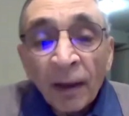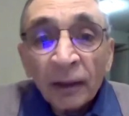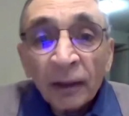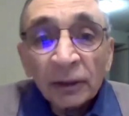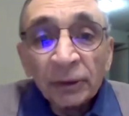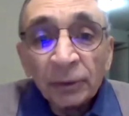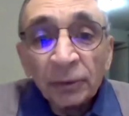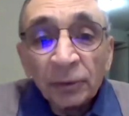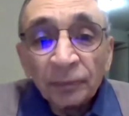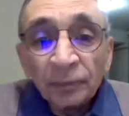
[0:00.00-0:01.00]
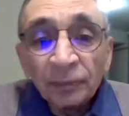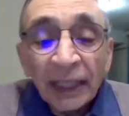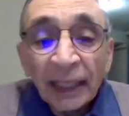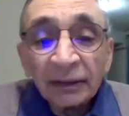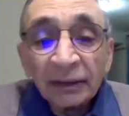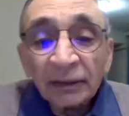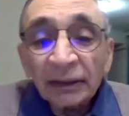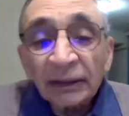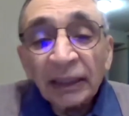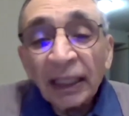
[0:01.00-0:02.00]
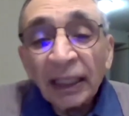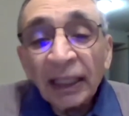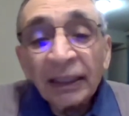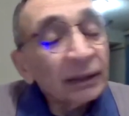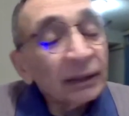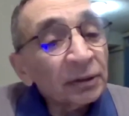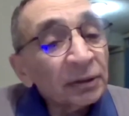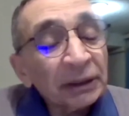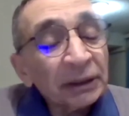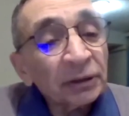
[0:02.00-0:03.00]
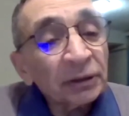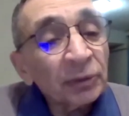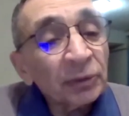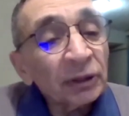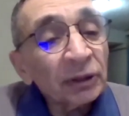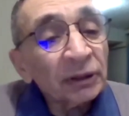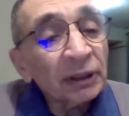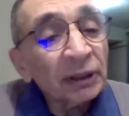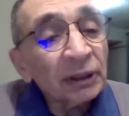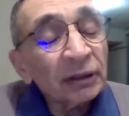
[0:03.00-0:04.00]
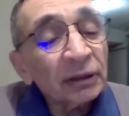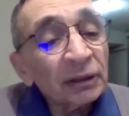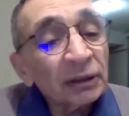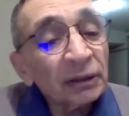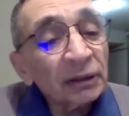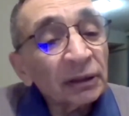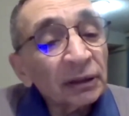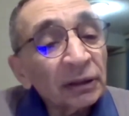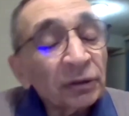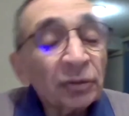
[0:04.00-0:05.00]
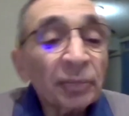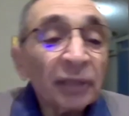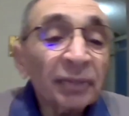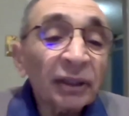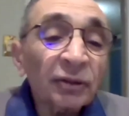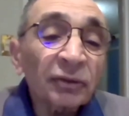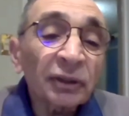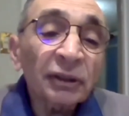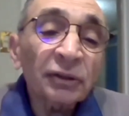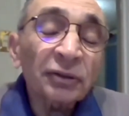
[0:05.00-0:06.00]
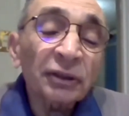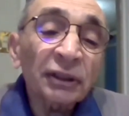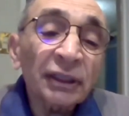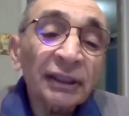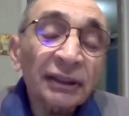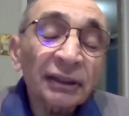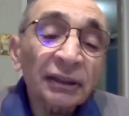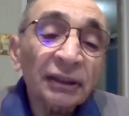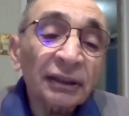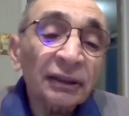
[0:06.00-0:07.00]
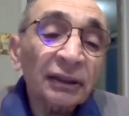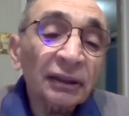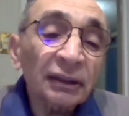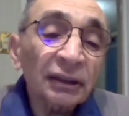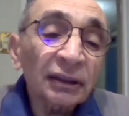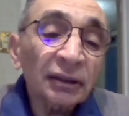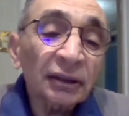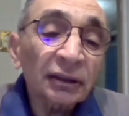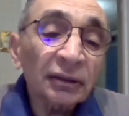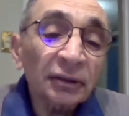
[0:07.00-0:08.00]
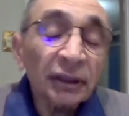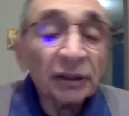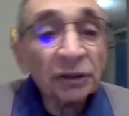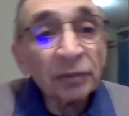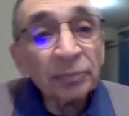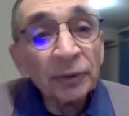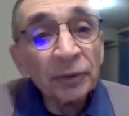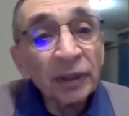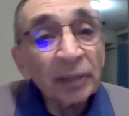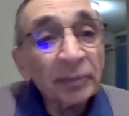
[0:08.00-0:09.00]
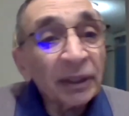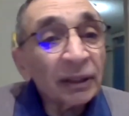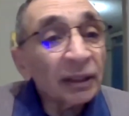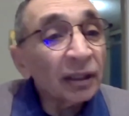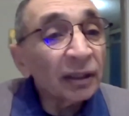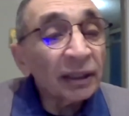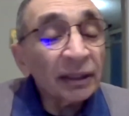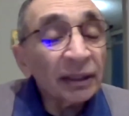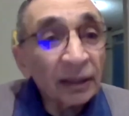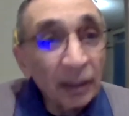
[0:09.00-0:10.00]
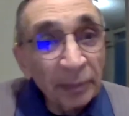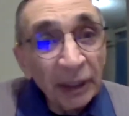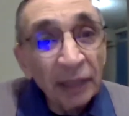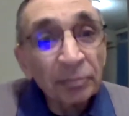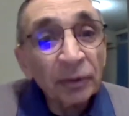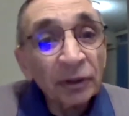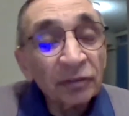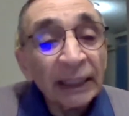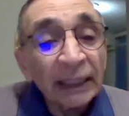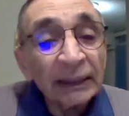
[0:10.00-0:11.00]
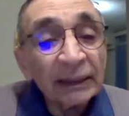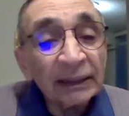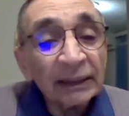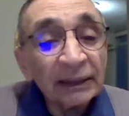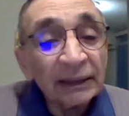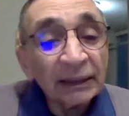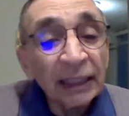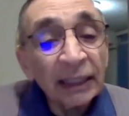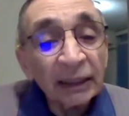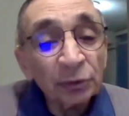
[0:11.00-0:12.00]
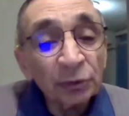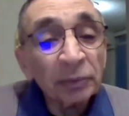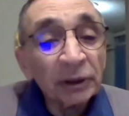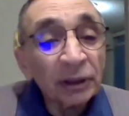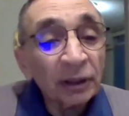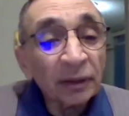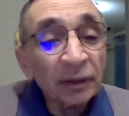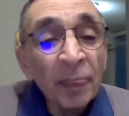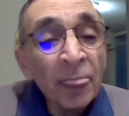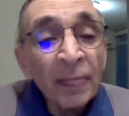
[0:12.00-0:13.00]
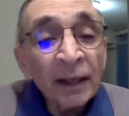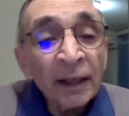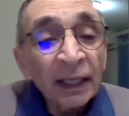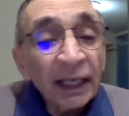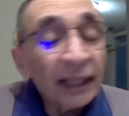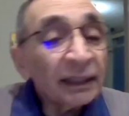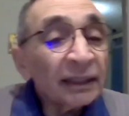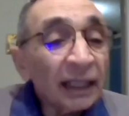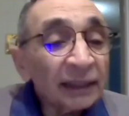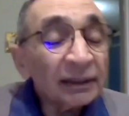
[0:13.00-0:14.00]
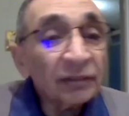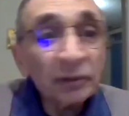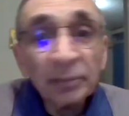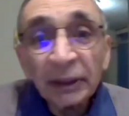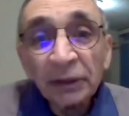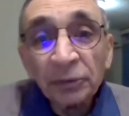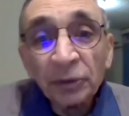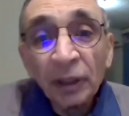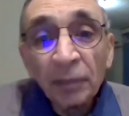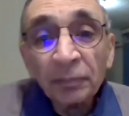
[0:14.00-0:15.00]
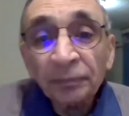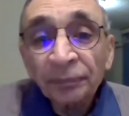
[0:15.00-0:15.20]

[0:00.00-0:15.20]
So that, and the other question was that, Baba had already organized this darshan program in coming April of 1969 at Guru Prasad. And he'd asked everybody to come.